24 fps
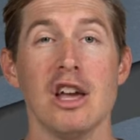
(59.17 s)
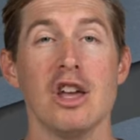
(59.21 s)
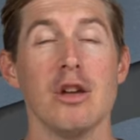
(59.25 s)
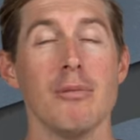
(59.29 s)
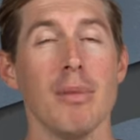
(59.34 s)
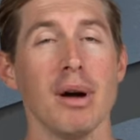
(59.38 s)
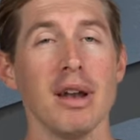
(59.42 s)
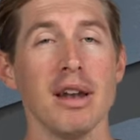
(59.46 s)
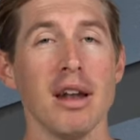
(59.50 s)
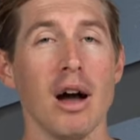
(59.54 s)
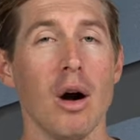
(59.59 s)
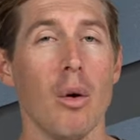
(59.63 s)
you
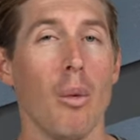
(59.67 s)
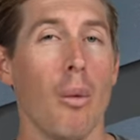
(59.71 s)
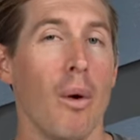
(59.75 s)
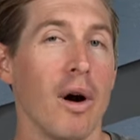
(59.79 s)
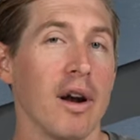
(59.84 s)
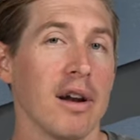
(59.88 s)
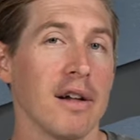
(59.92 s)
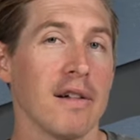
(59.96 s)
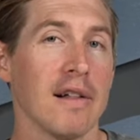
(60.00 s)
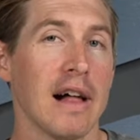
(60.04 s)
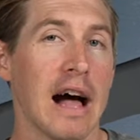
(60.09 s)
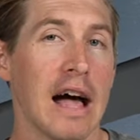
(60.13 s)
might not
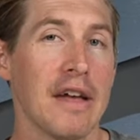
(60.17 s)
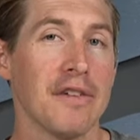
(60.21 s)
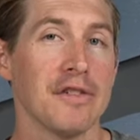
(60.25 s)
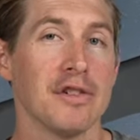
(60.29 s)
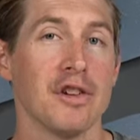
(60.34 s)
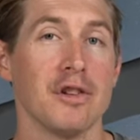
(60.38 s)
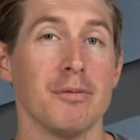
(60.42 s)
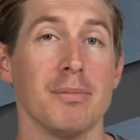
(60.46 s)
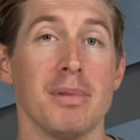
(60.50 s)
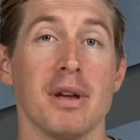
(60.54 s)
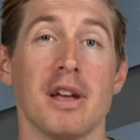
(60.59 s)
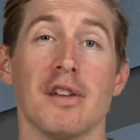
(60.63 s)
want glass
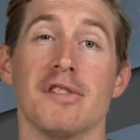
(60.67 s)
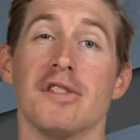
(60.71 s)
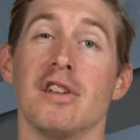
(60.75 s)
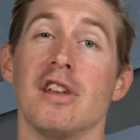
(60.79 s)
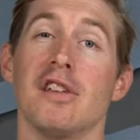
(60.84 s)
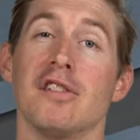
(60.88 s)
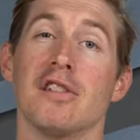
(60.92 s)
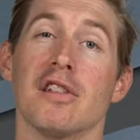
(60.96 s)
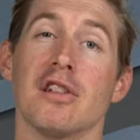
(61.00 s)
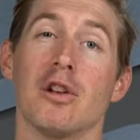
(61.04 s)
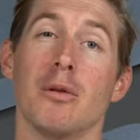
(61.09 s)
just because it is a